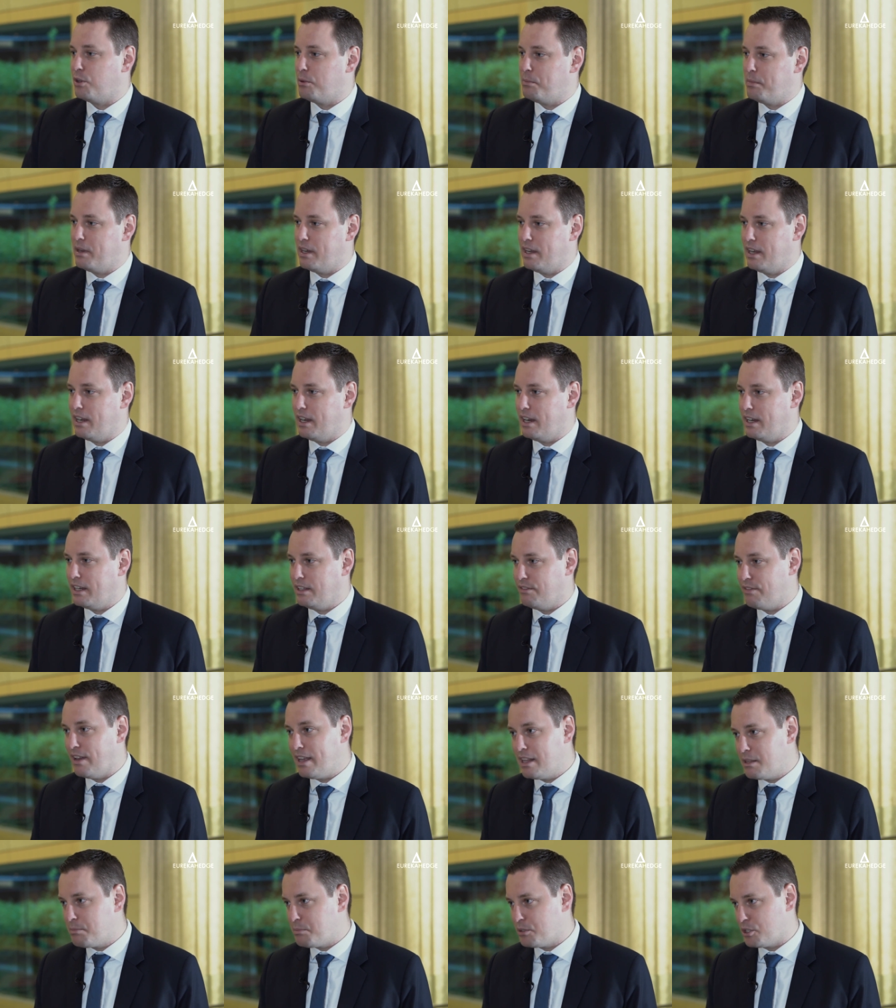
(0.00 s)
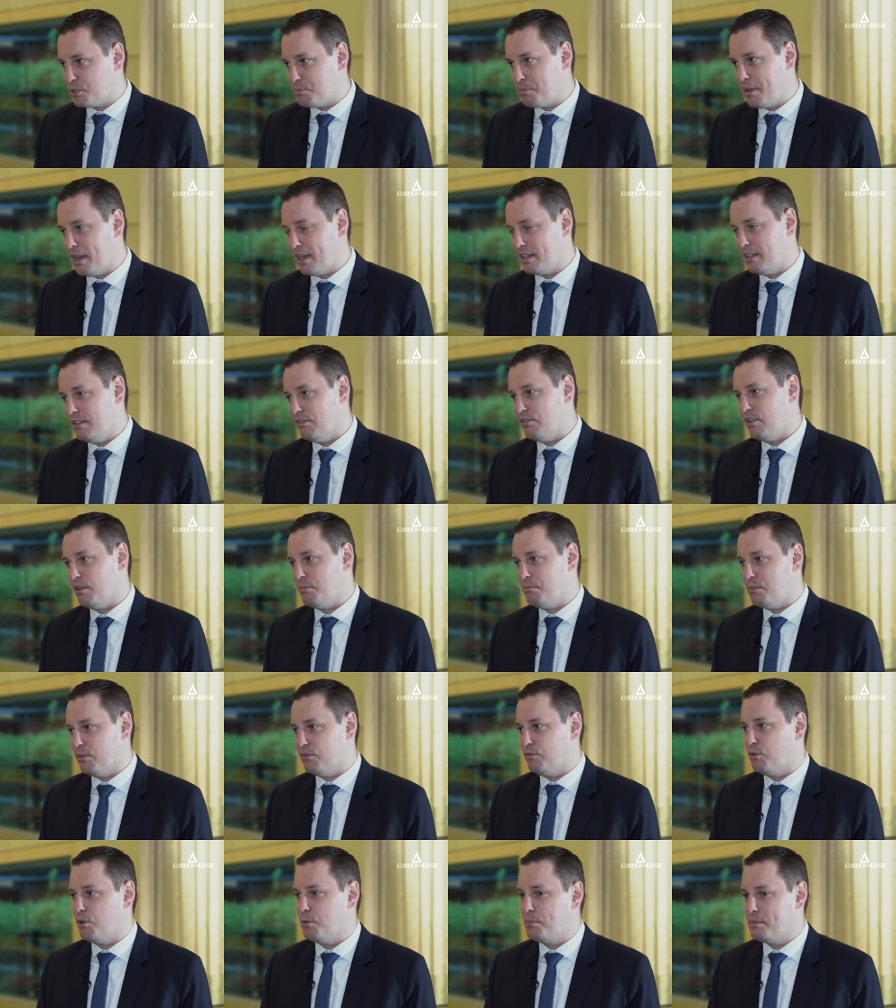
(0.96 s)
from an event perspective and
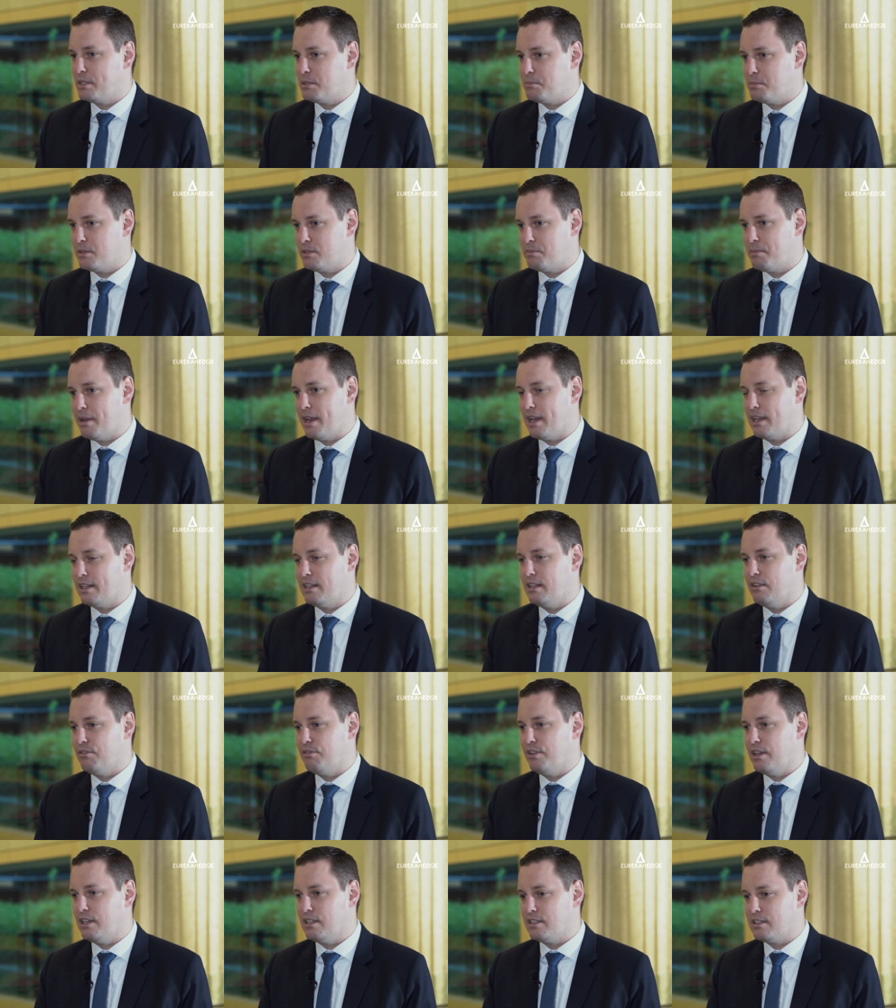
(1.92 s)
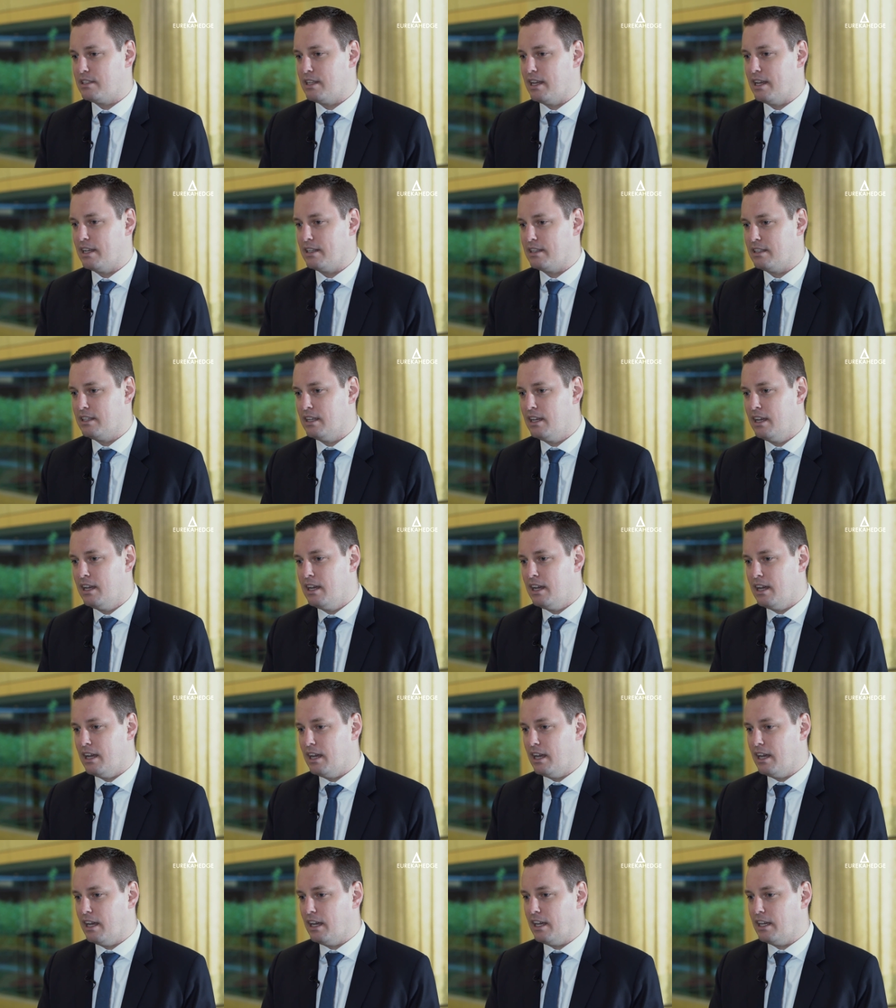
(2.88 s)
performance perspective is that
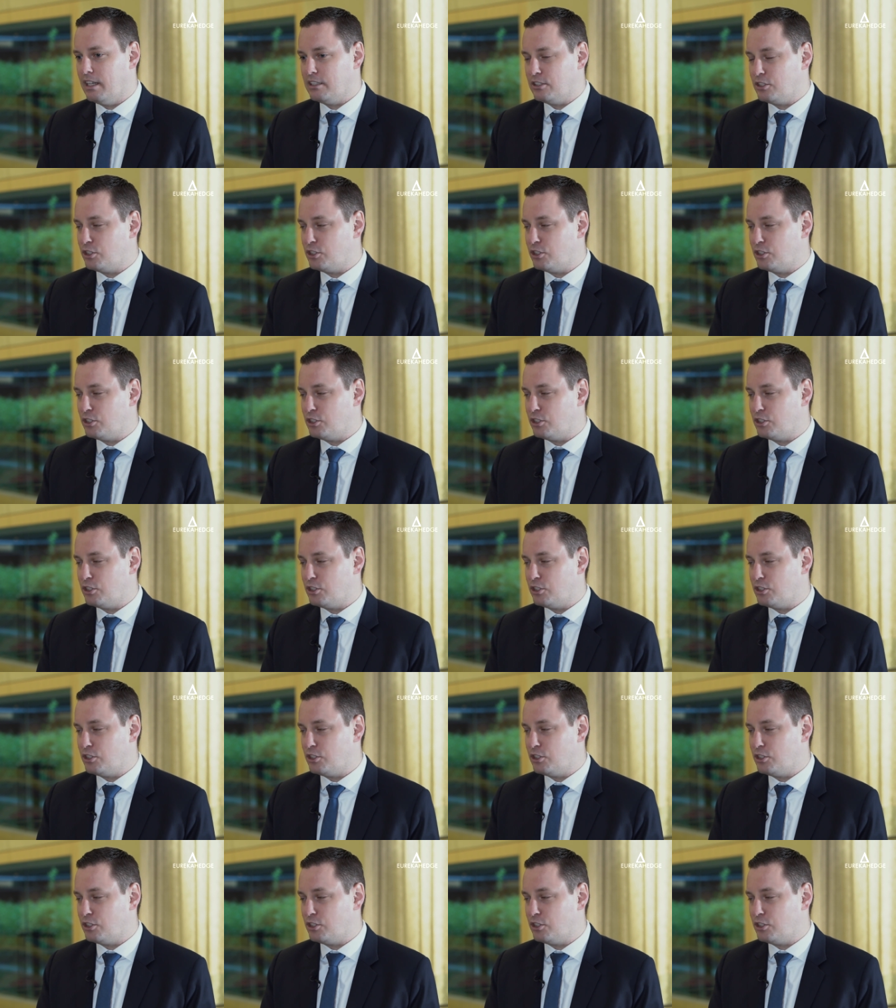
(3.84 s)
uh,